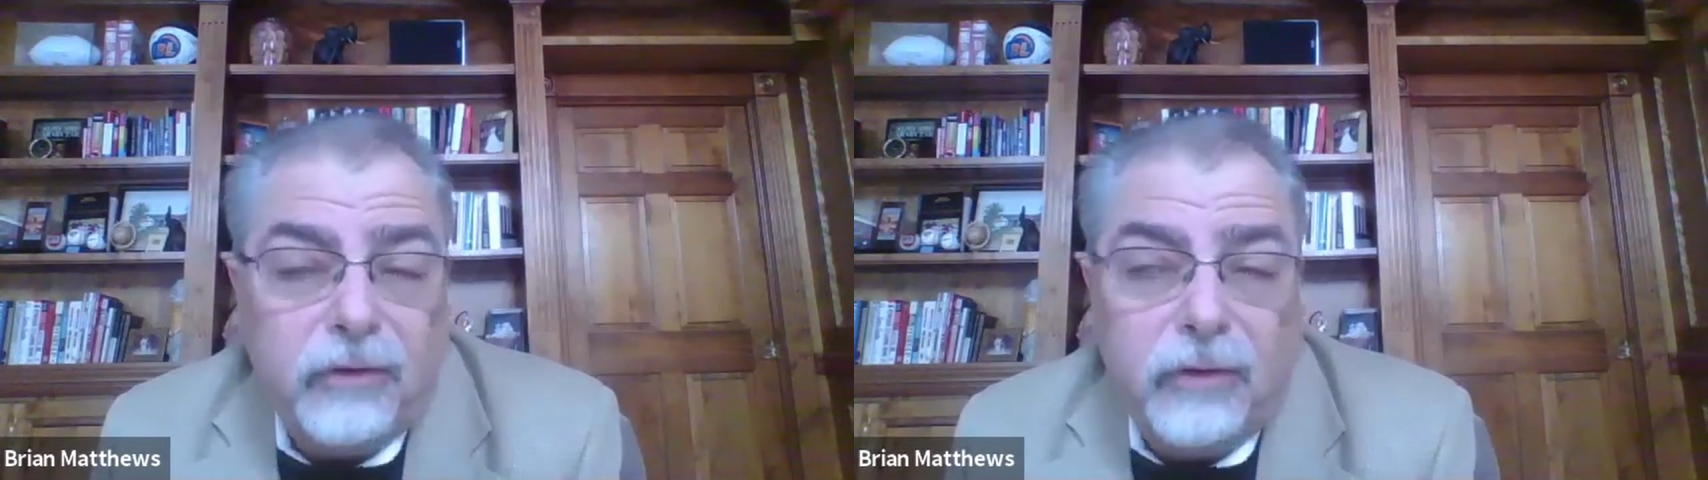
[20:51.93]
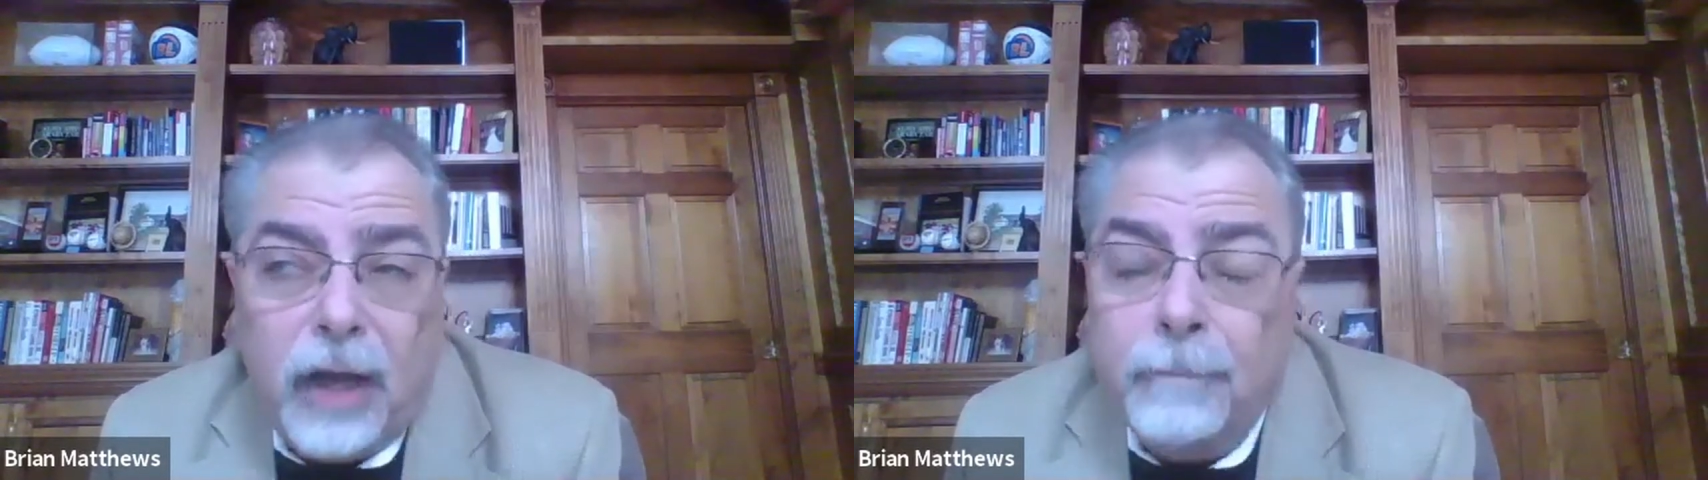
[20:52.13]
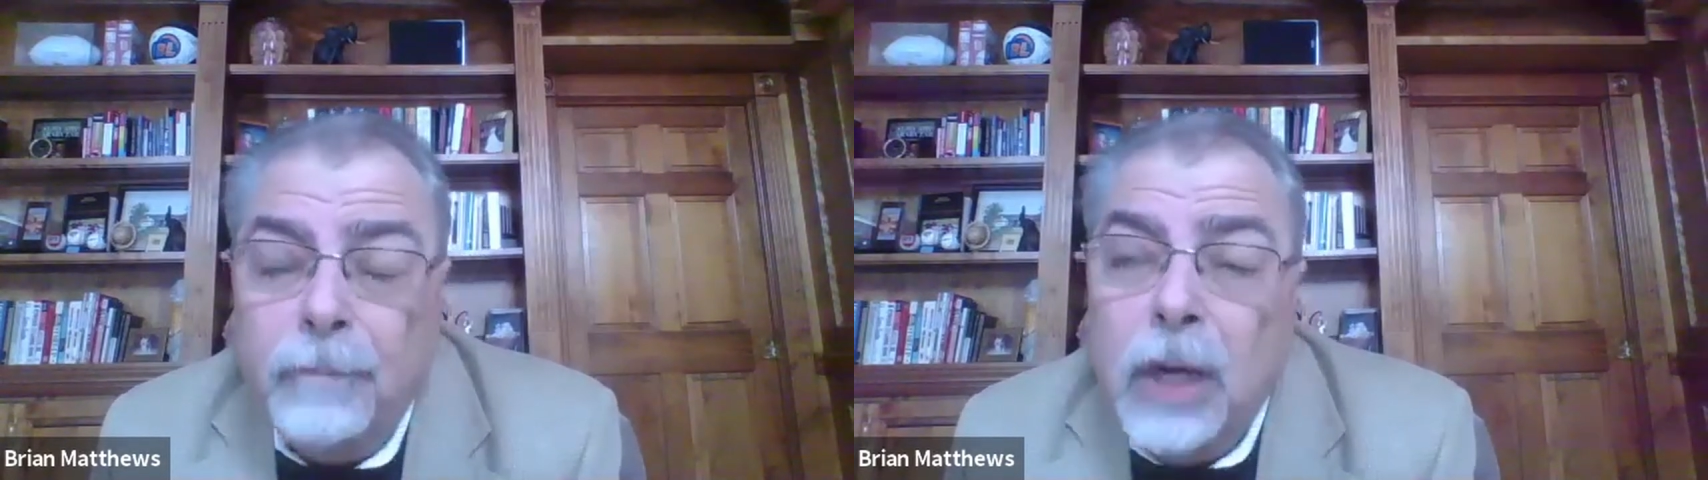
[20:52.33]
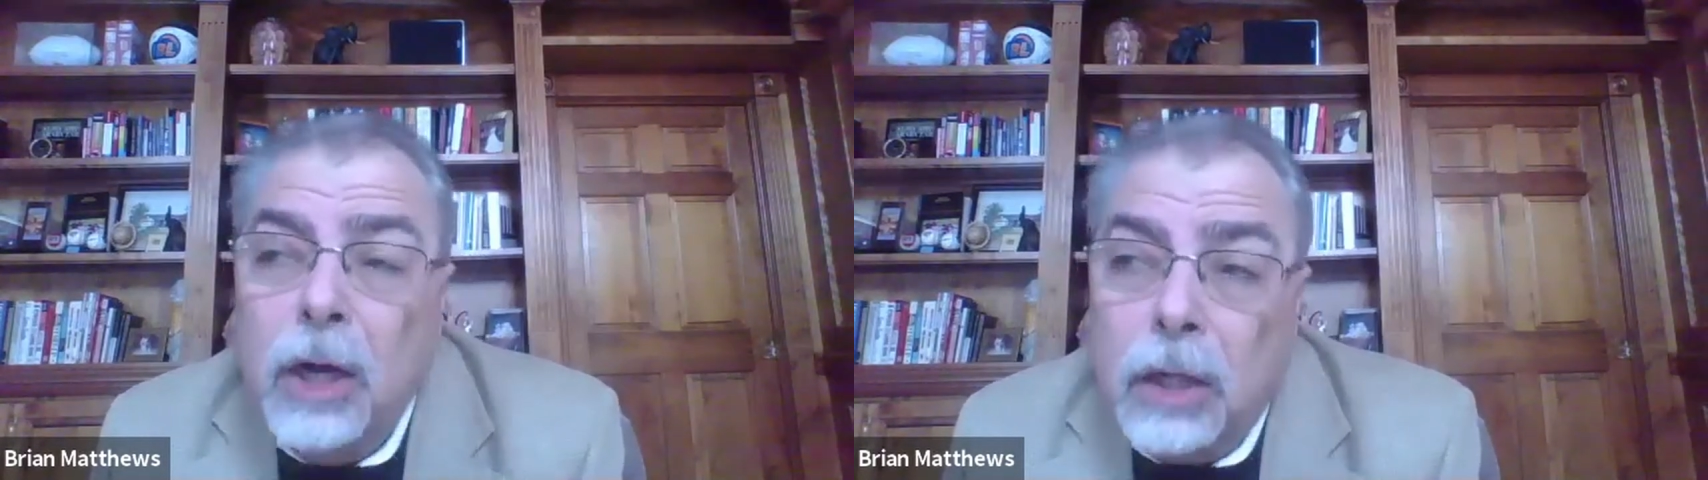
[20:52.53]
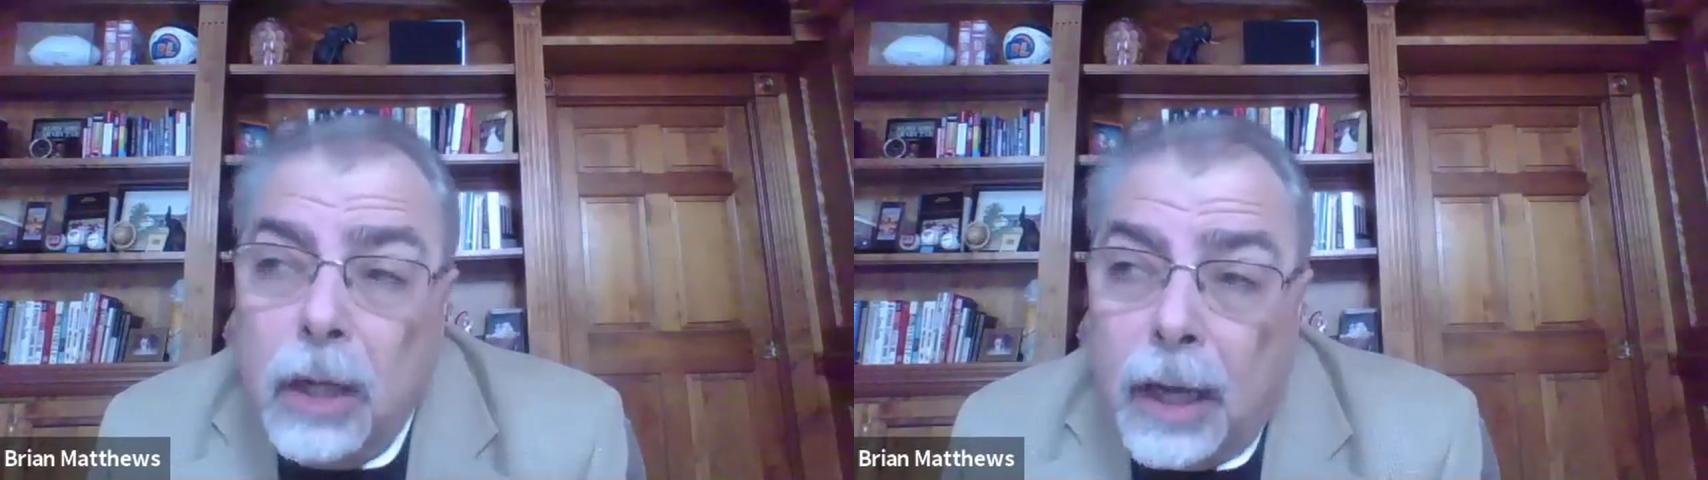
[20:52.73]
Um,
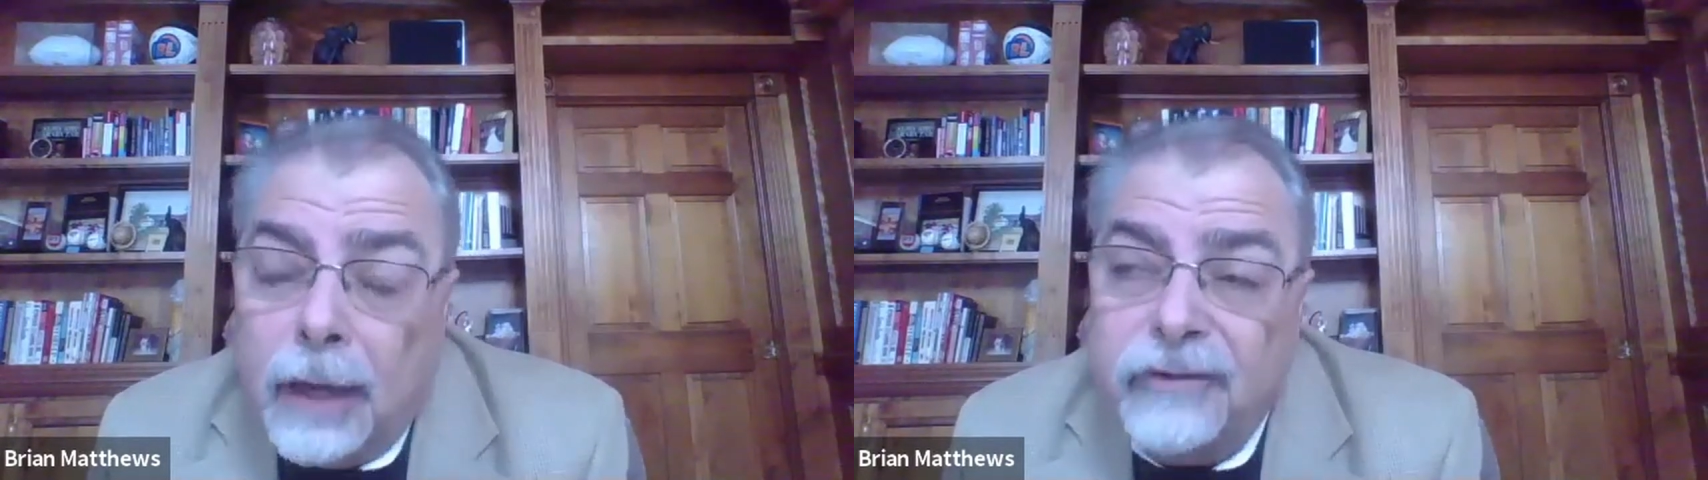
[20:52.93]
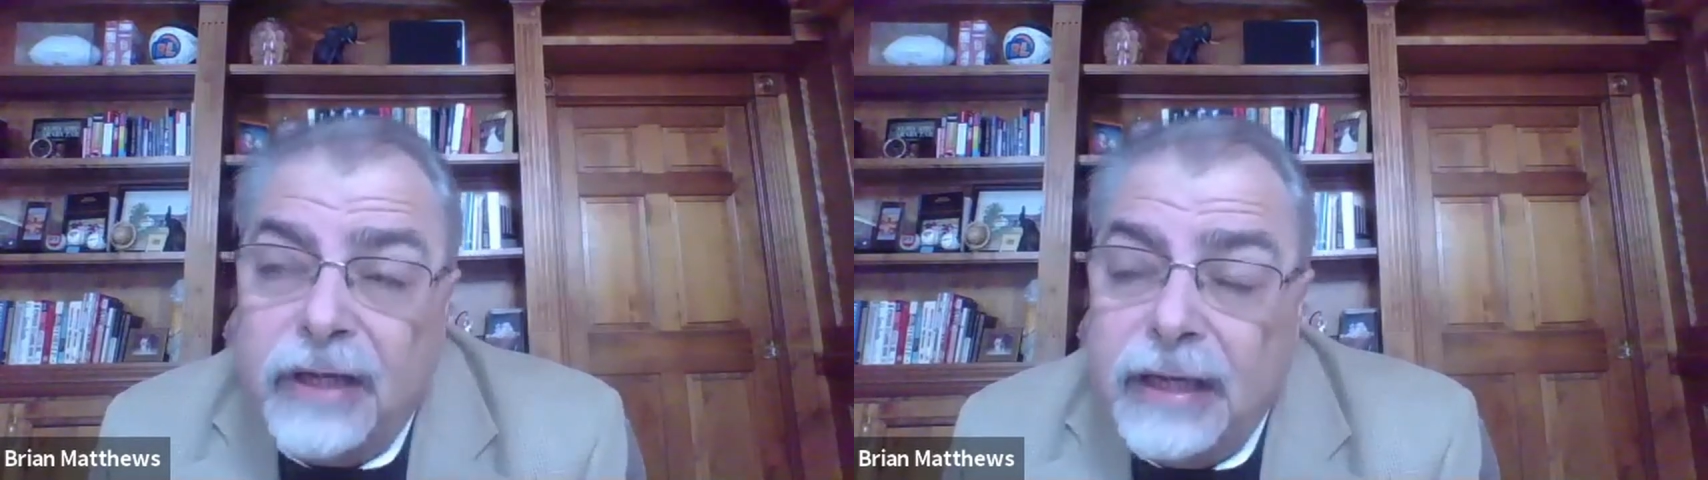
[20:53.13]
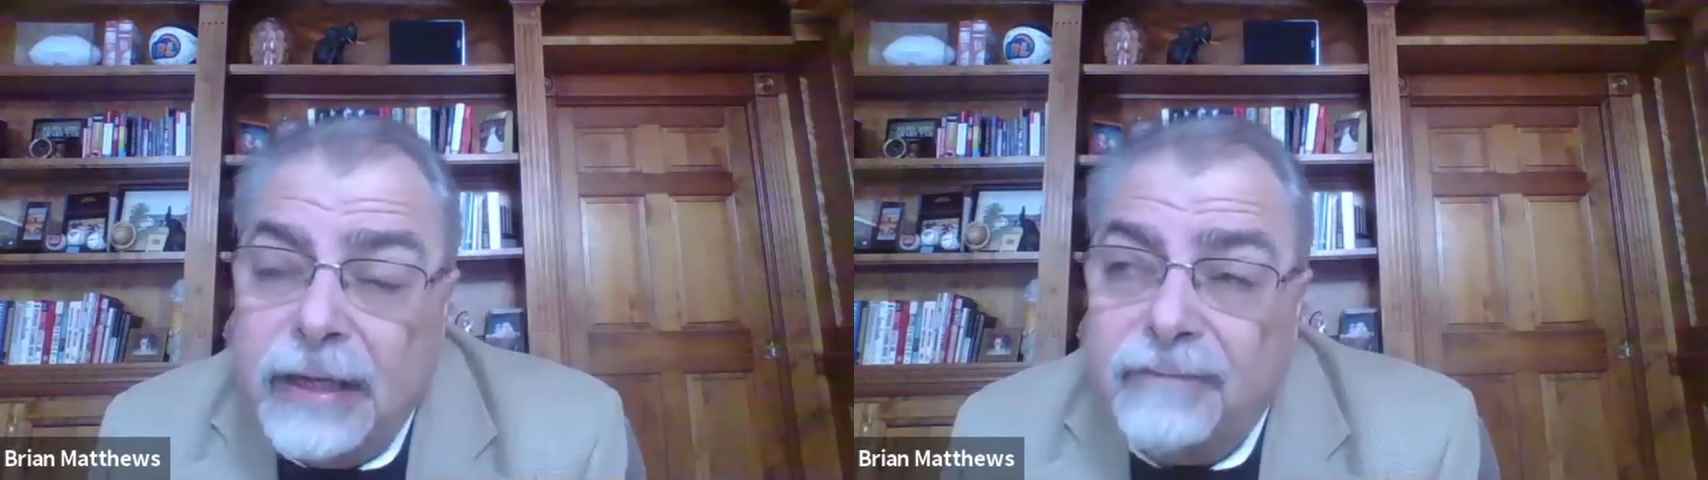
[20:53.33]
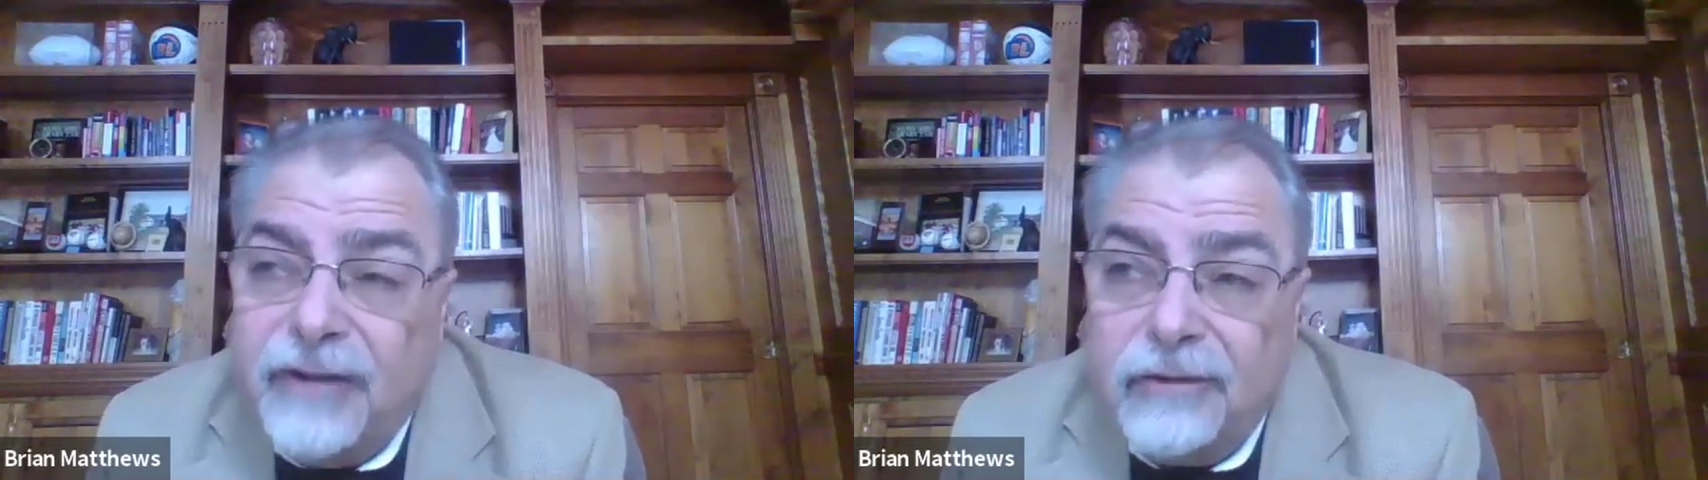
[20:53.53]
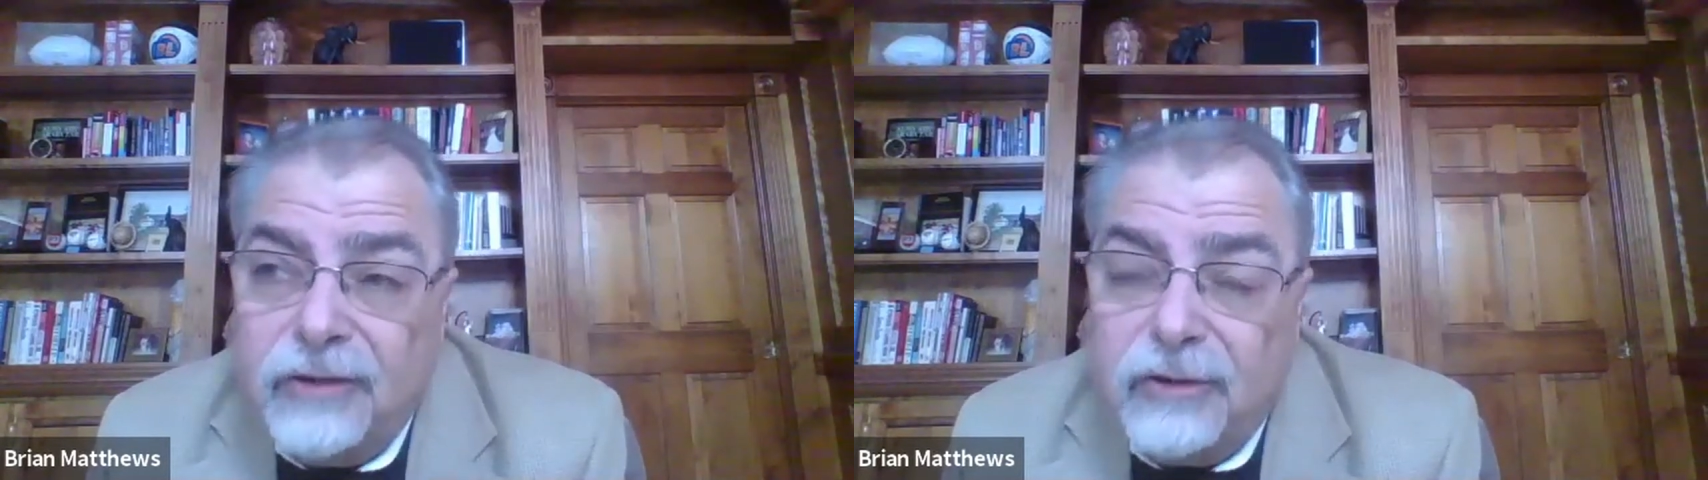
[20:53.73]
uh,
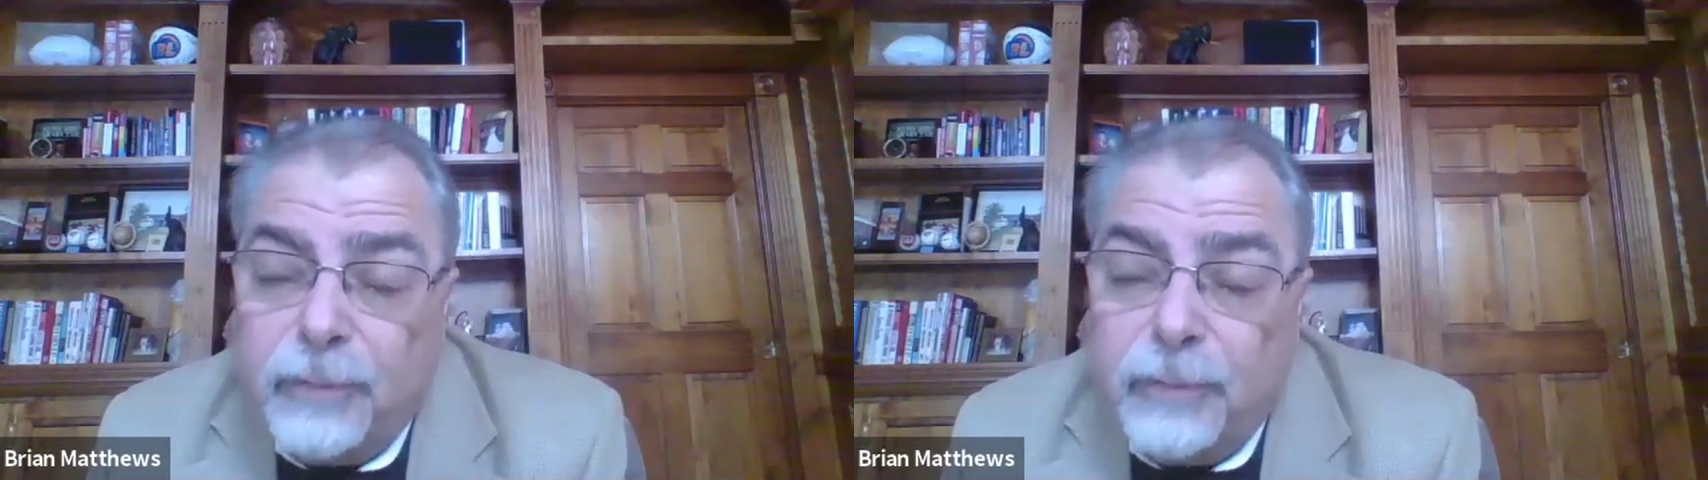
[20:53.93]
Fantasy